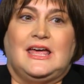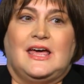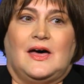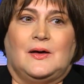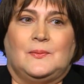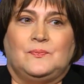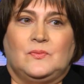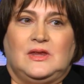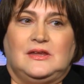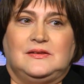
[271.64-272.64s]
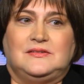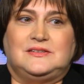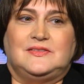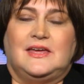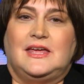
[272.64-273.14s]

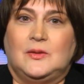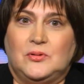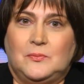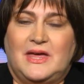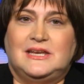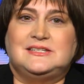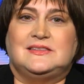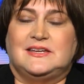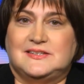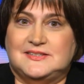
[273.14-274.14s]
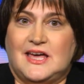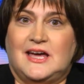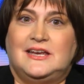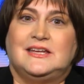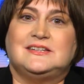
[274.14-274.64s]
Did they implement it? Did they
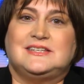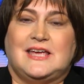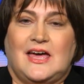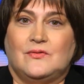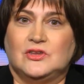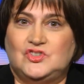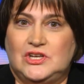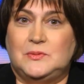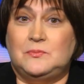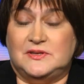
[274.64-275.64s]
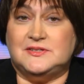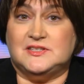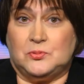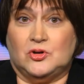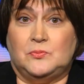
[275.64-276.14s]
design it to have a legitimate
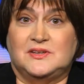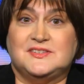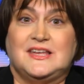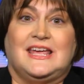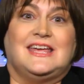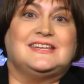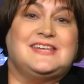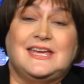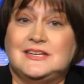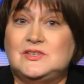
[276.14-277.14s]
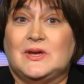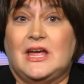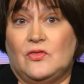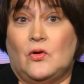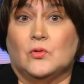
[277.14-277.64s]
business purpose, taking into
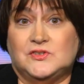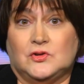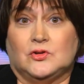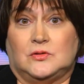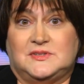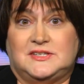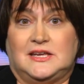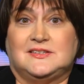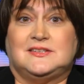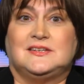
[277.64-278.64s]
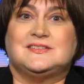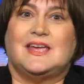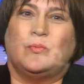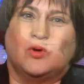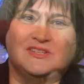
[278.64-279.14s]
account the whole circumstances,
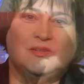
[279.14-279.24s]
and what is the